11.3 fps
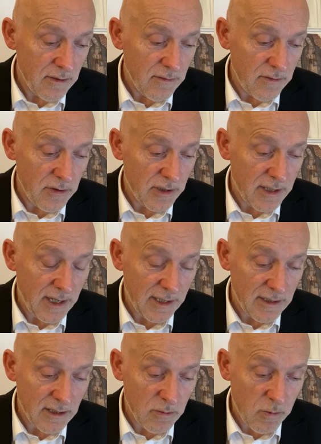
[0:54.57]
for the
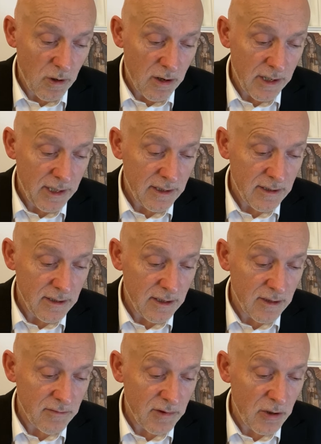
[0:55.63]
gate is wide and
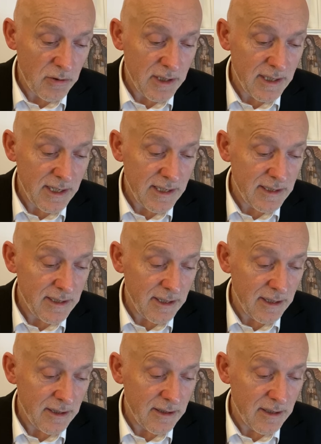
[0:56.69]
the road is
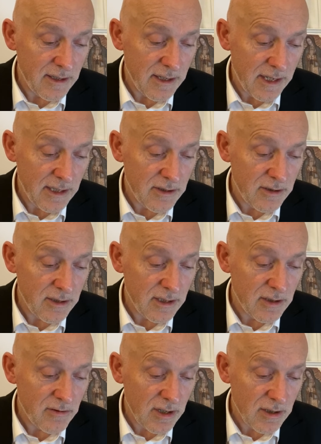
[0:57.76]
easy that leads to
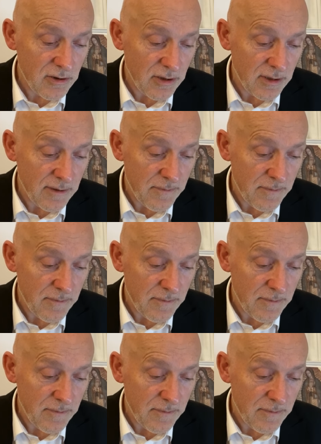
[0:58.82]
destruction,